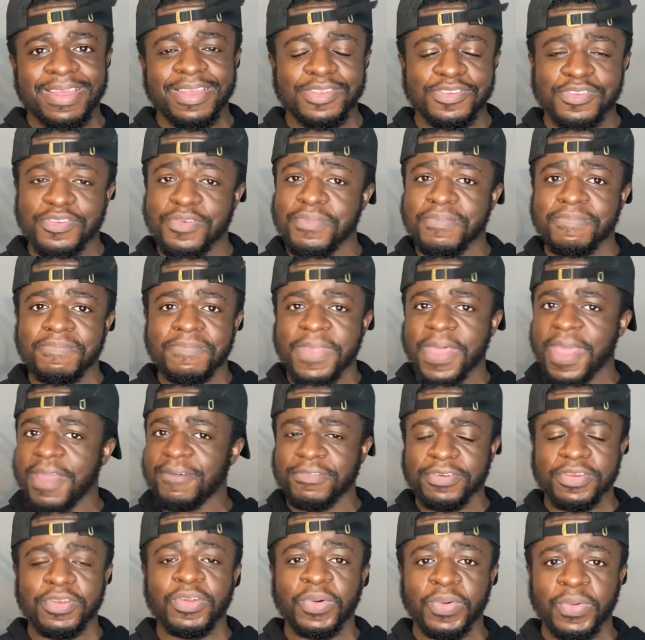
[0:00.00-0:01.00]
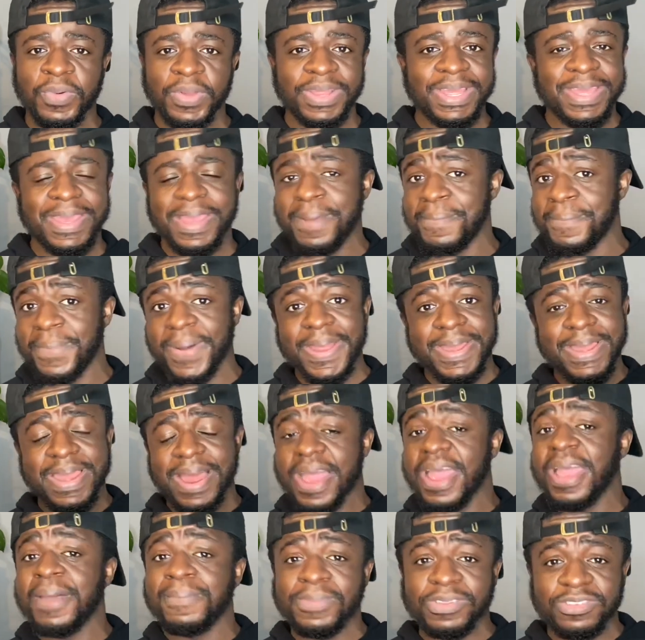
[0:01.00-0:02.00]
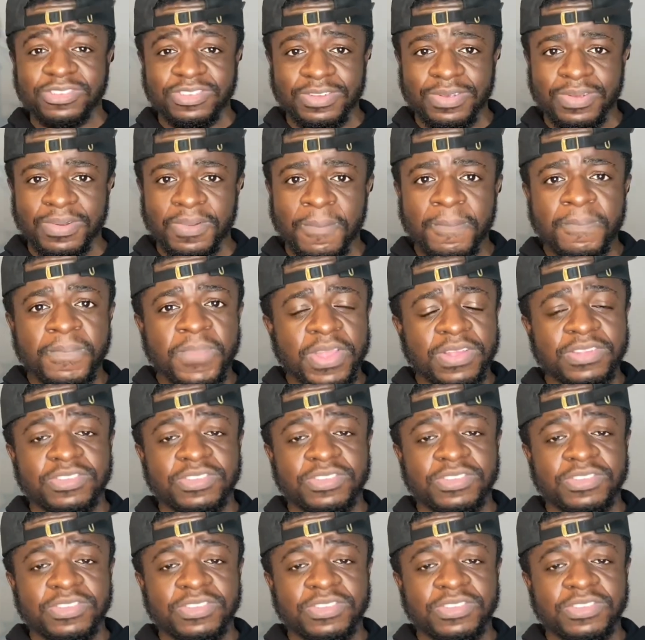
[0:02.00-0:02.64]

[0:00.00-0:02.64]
you never know. It might not happen to you.